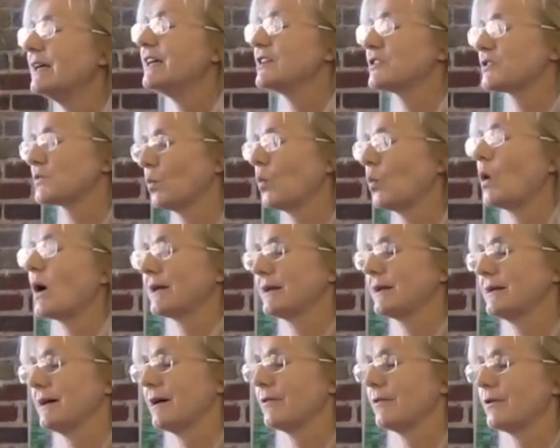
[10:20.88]
is one
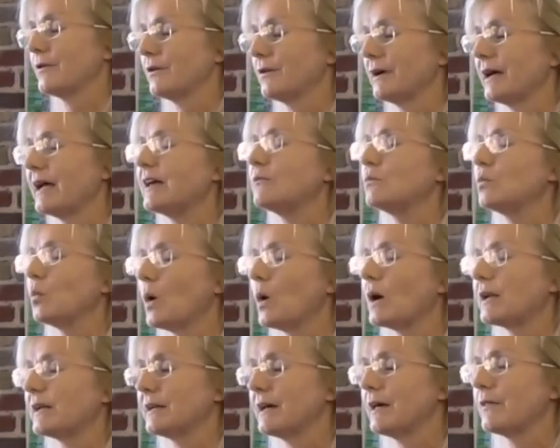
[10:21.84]
another and
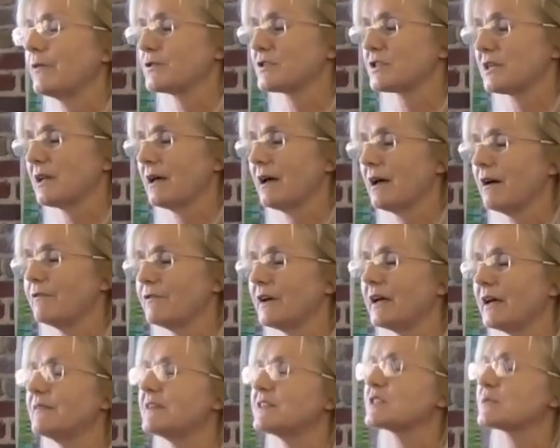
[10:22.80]
one another's love
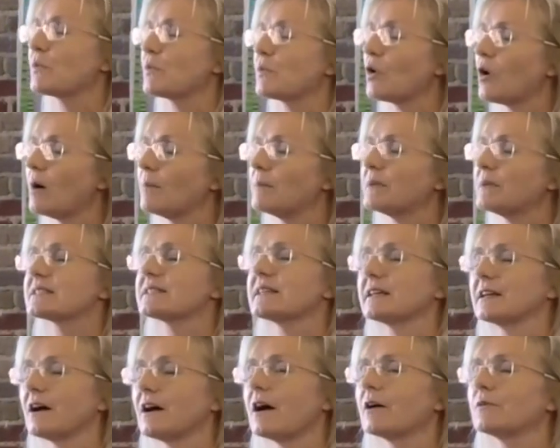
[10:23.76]
and this promise
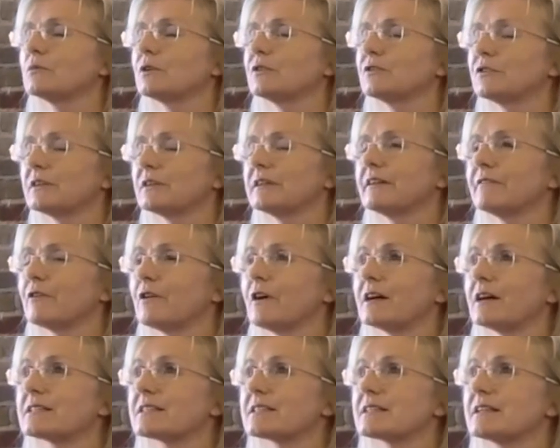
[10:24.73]
that God will deliver
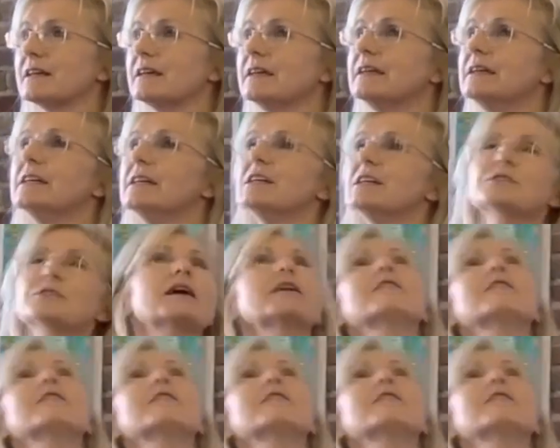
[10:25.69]
us. So